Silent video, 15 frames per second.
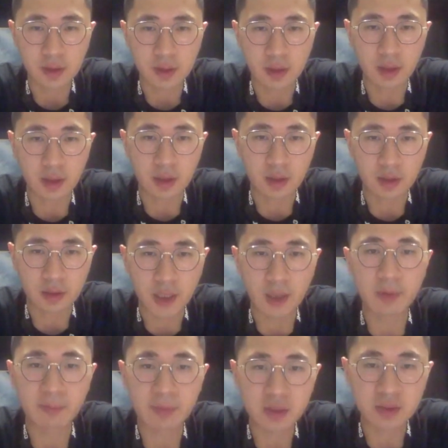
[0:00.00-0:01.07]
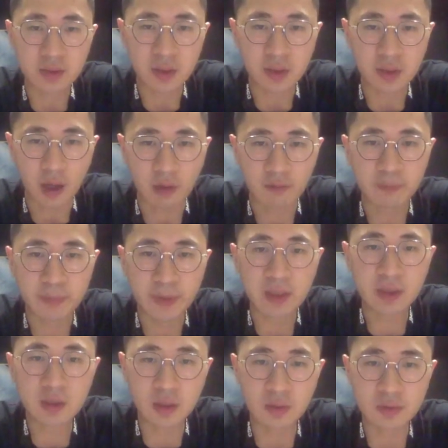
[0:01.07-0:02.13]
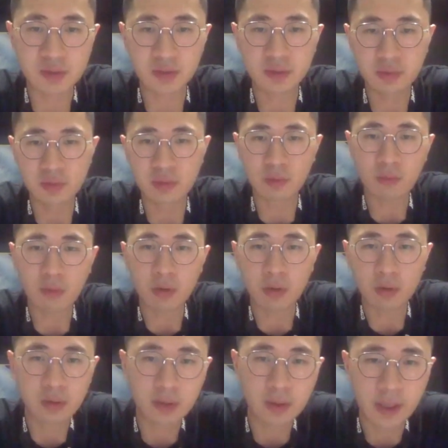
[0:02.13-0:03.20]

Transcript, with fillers: a capability of being closer to your wall